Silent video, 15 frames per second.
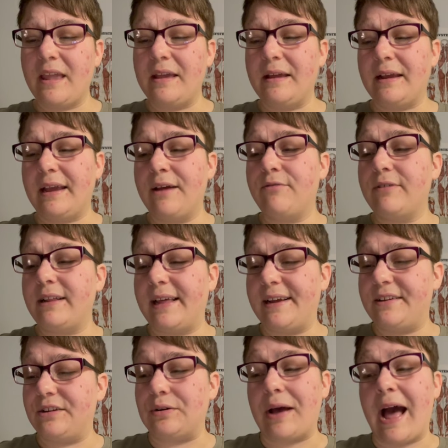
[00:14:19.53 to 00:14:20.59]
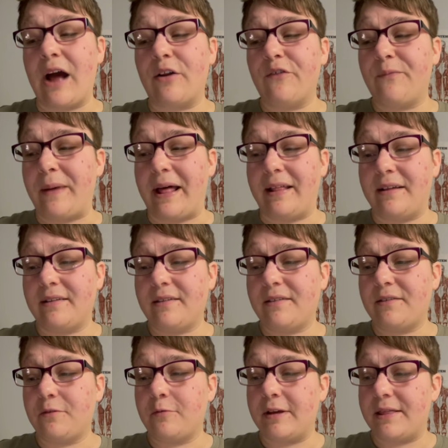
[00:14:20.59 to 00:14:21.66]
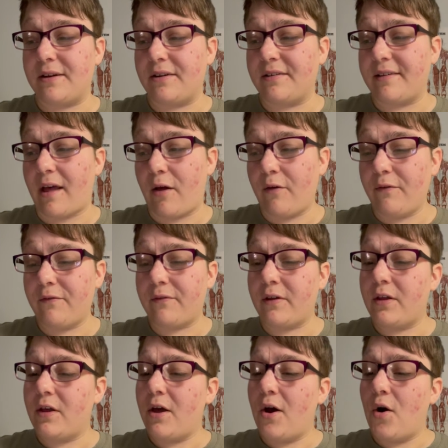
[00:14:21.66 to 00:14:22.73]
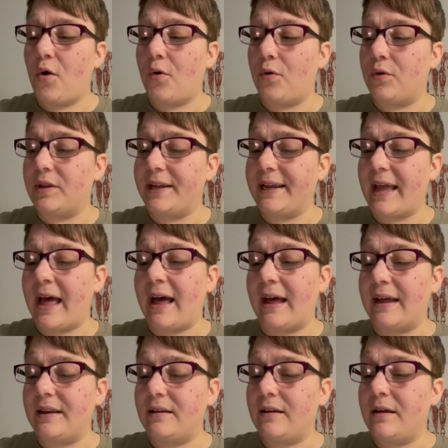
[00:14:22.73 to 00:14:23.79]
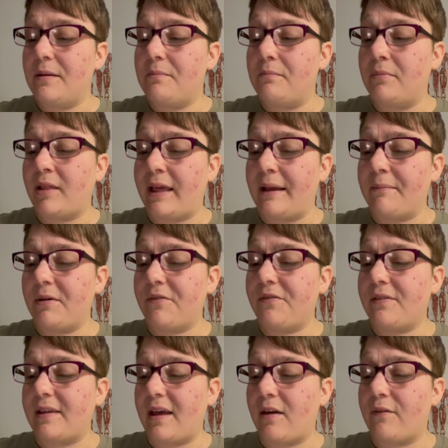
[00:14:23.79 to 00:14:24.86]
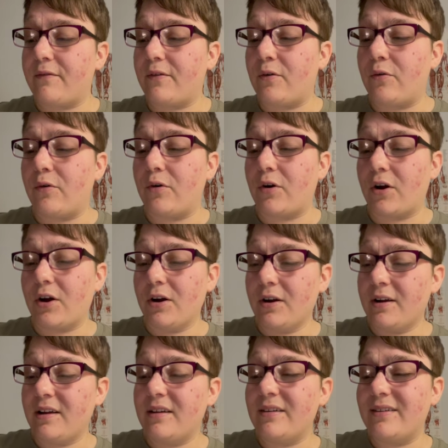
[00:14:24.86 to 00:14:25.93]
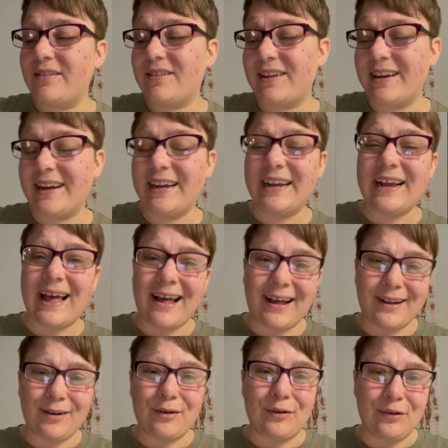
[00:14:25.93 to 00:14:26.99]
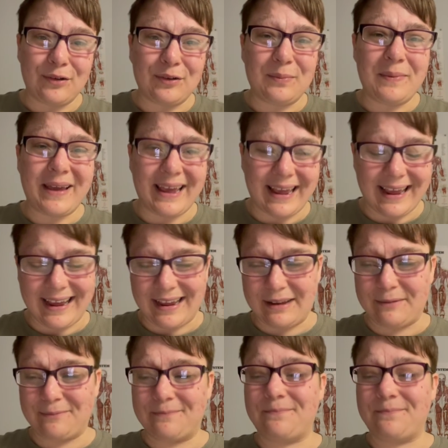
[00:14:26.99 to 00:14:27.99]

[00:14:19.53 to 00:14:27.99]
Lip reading: can relate to out of balance with yourself, holding on, blame of self, or sitting on old pain.